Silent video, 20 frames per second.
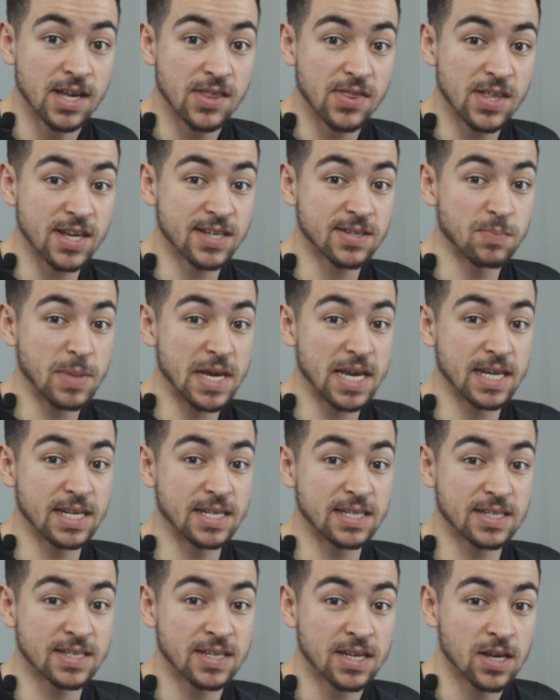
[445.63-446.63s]
This
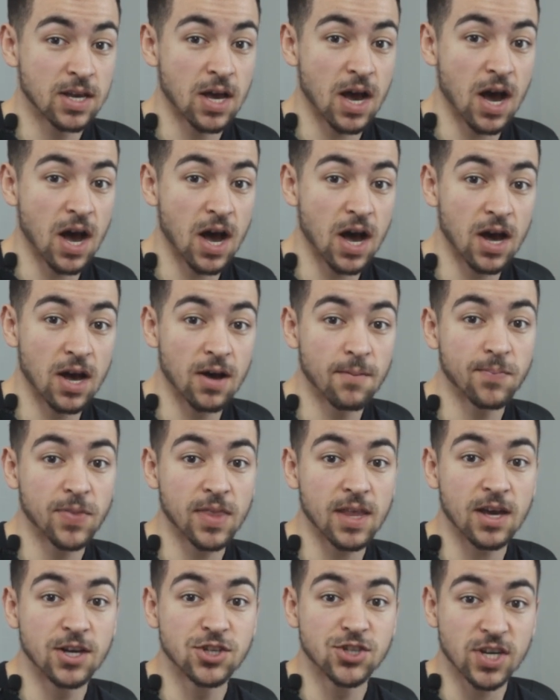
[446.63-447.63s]
means uh,
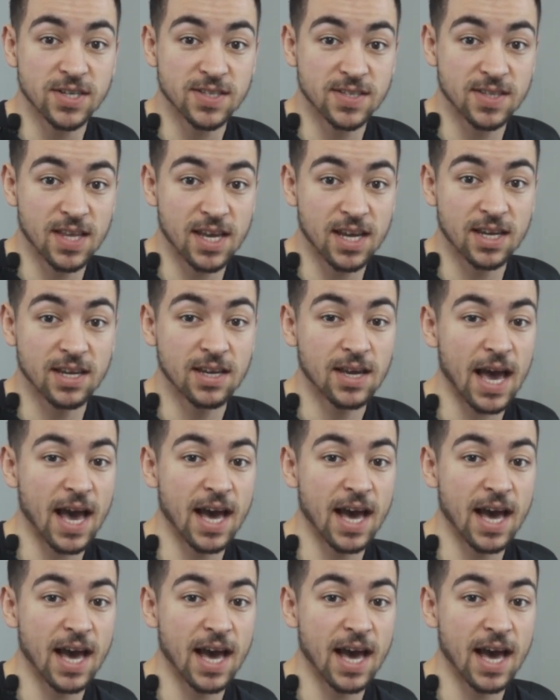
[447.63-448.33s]
adjusting